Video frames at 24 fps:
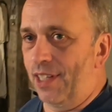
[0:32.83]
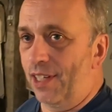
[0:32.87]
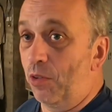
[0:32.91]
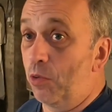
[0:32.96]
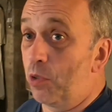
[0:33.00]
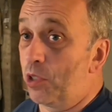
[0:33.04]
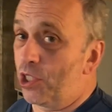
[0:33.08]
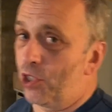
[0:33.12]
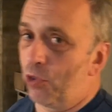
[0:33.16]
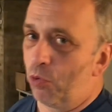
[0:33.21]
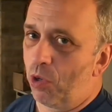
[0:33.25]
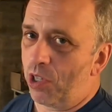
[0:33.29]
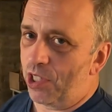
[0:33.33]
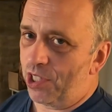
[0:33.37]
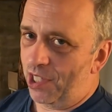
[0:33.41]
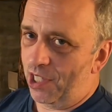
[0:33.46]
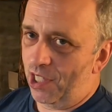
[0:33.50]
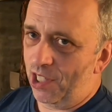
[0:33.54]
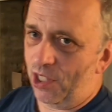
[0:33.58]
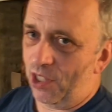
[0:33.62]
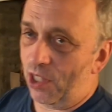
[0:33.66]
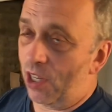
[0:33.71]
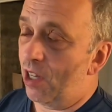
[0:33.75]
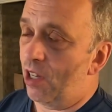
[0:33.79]
which was
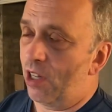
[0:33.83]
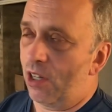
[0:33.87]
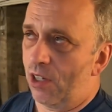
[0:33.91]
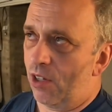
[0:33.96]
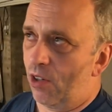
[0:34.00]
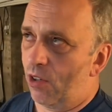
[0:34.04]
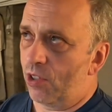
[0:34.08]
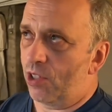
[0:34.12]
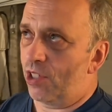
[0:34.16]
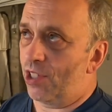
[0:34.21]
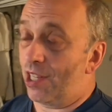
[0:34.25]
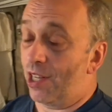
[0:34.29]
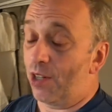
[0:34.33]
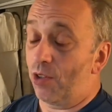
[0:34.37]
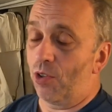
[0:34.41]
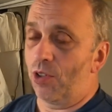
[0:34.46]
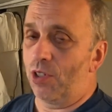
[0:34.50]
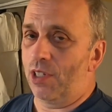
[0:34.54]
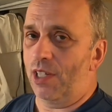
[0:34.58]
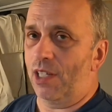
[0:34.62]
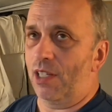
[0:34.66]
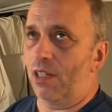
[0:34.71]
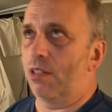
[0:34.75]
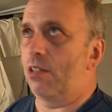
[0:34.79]
on
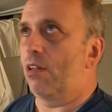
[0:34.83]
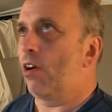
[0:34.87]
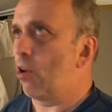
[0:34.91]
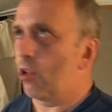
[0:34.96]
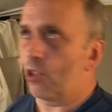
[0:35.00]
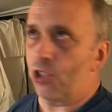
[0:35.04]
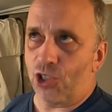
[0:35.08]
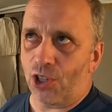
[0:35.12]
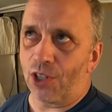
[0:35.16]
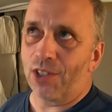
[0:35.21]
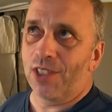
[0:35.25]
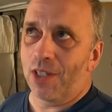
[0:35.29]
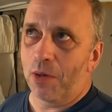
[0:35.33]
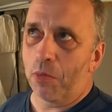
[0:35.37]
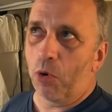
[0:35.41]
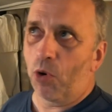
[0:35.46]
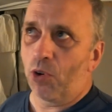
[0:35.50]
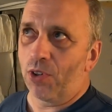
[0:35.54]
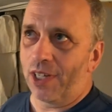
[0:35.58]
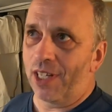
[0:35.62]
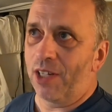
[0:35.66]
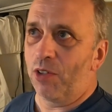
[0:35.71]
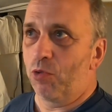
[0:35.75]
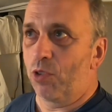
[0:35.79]
Sunday morning,